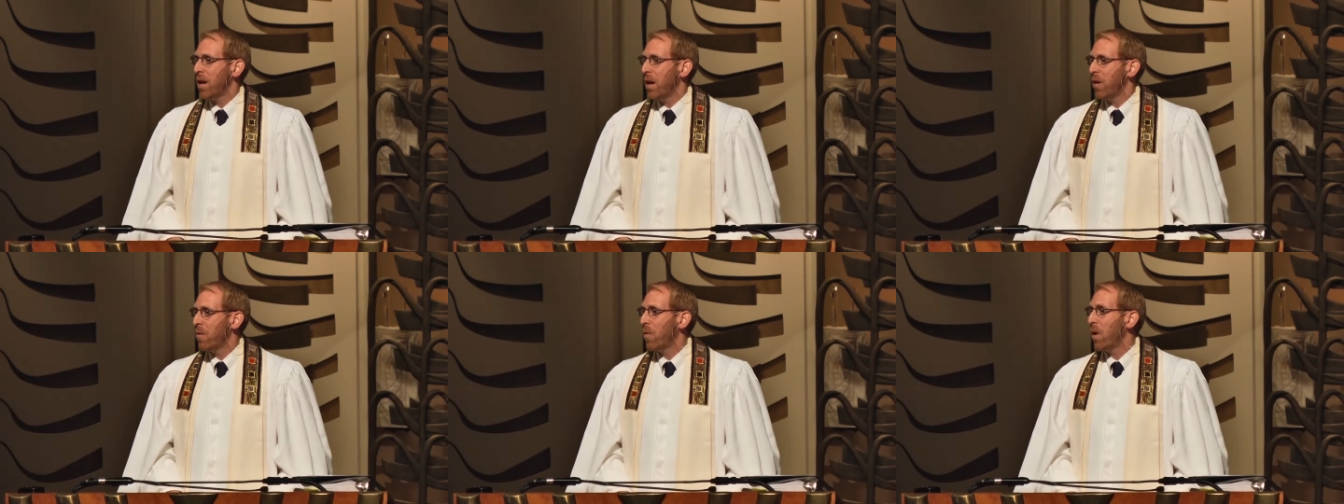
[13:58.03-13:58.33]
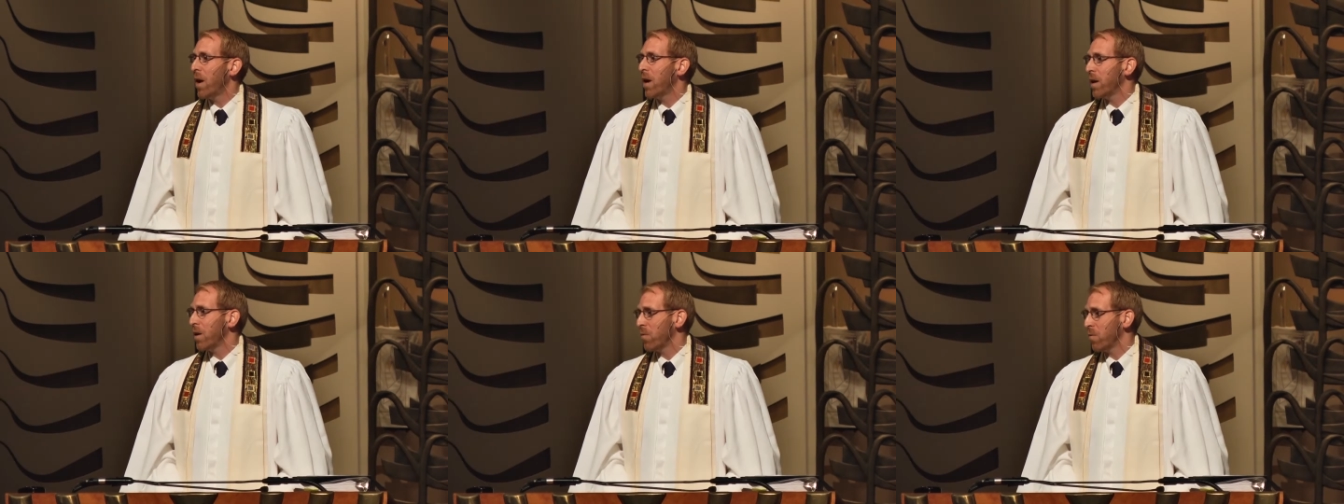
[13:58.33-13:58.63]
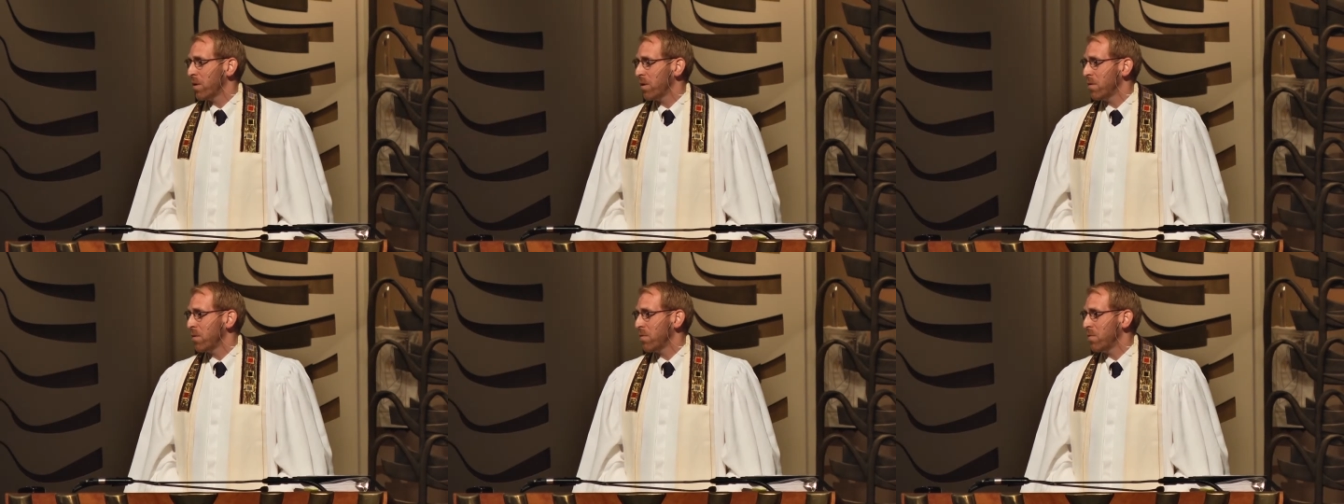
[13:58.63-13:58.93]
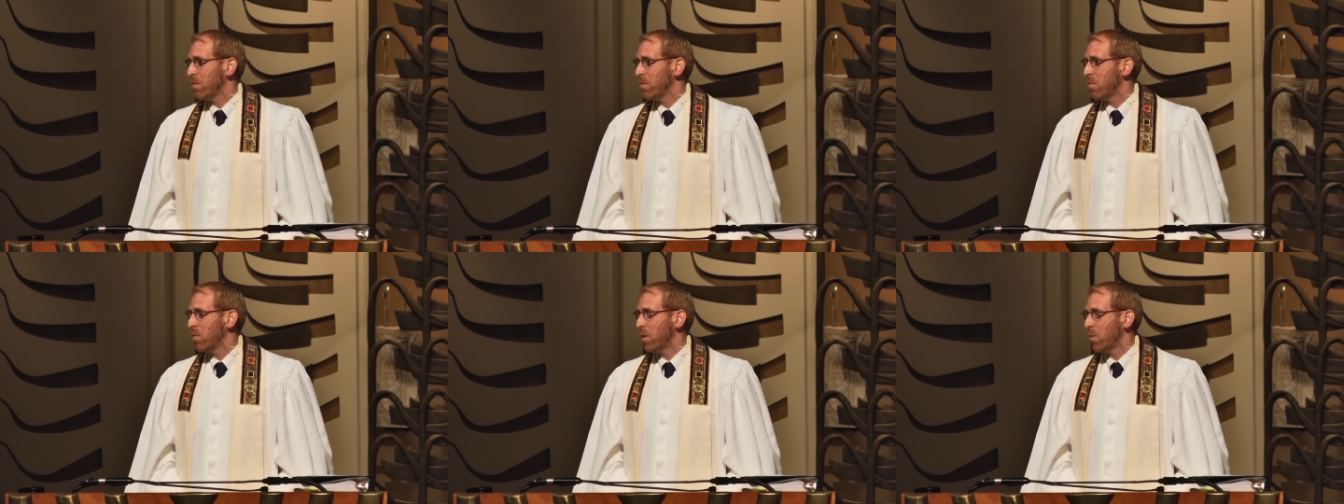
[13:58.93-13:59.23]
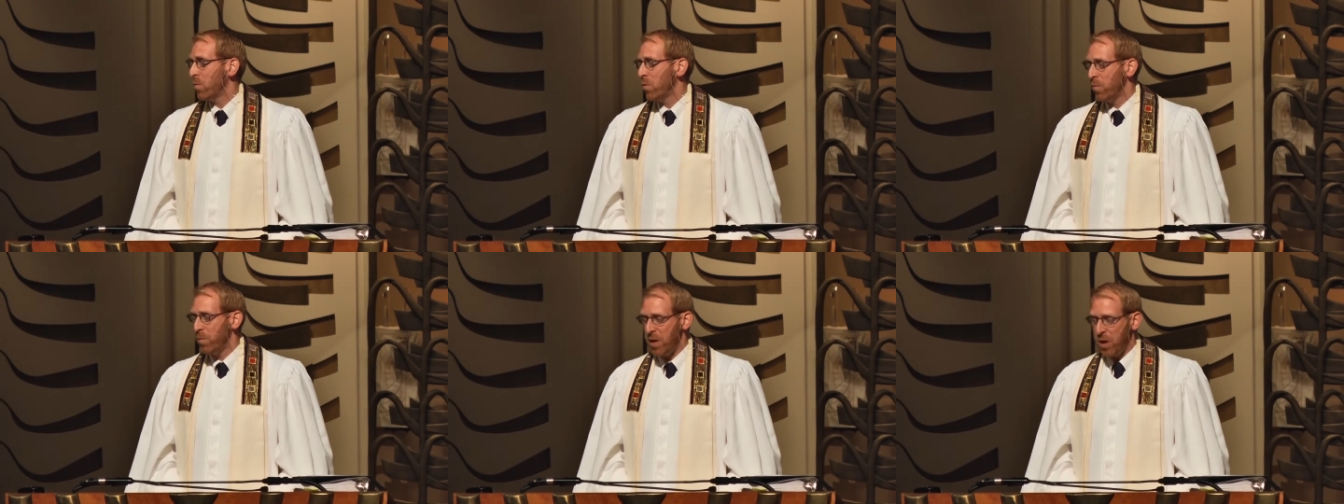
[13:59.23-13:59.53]
at writing
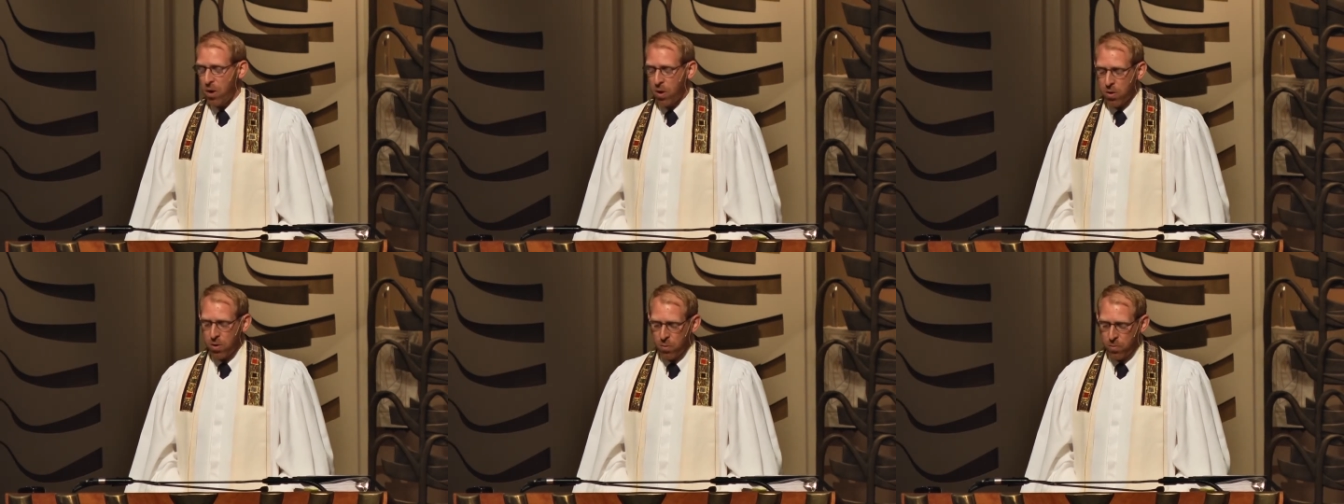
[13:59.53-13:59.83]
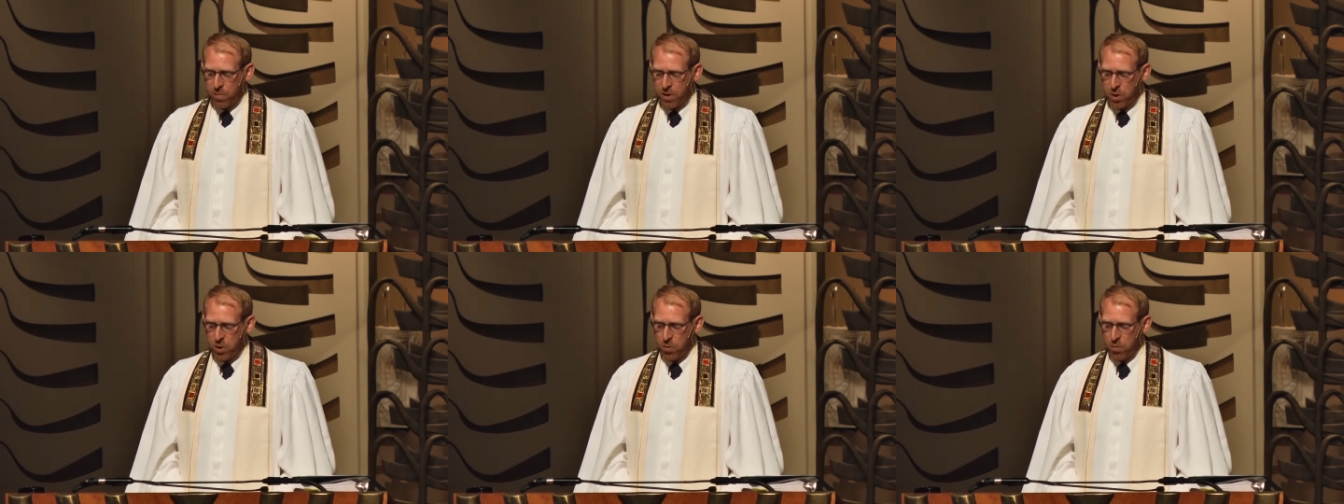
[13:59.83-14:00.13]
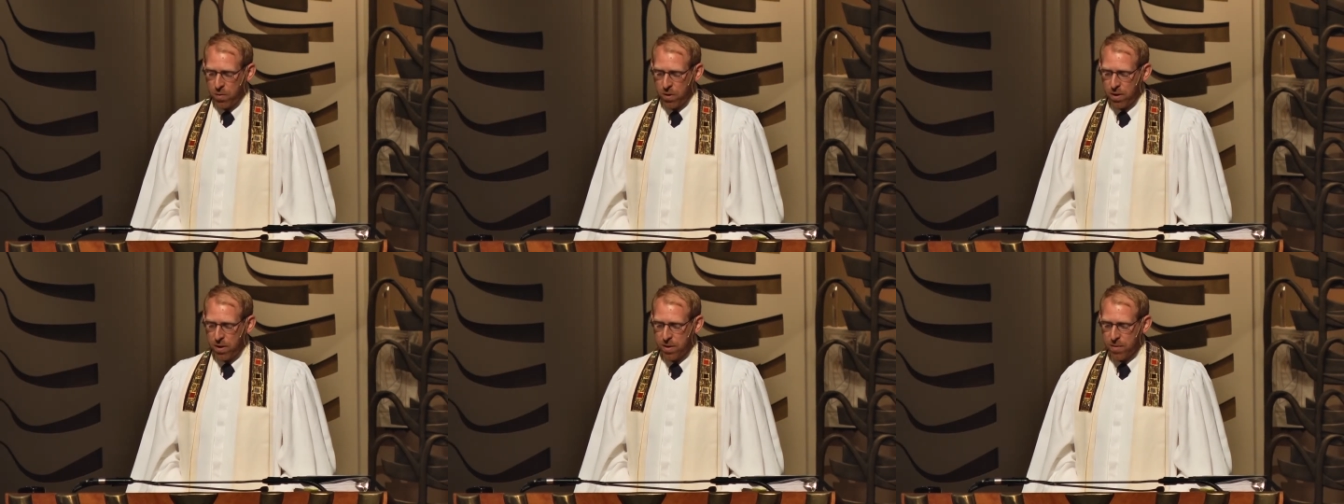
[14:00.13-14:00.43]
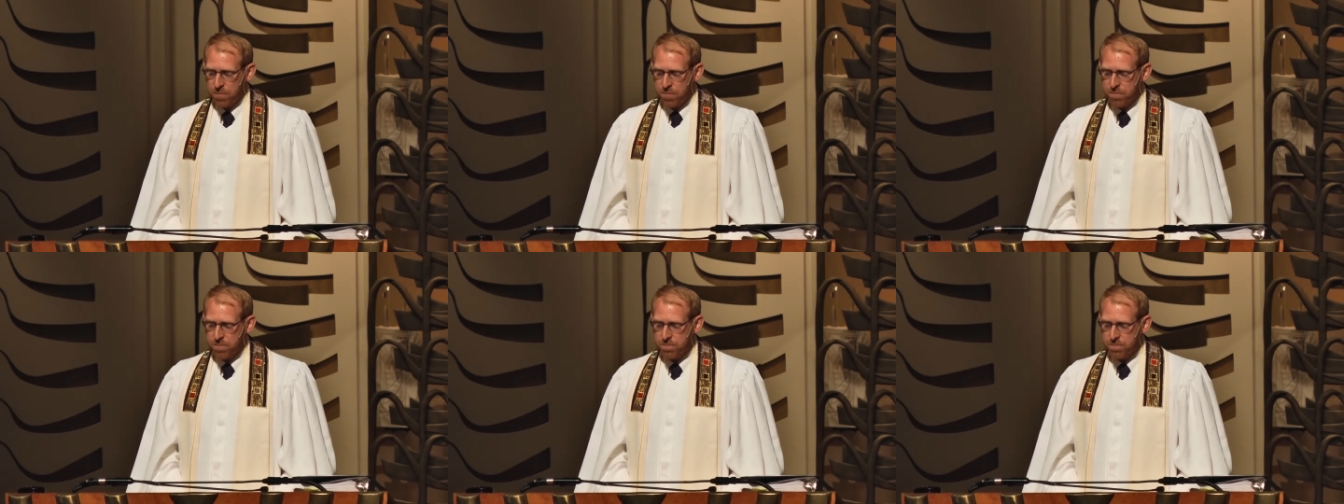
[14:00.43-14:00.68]
what will be our obituary.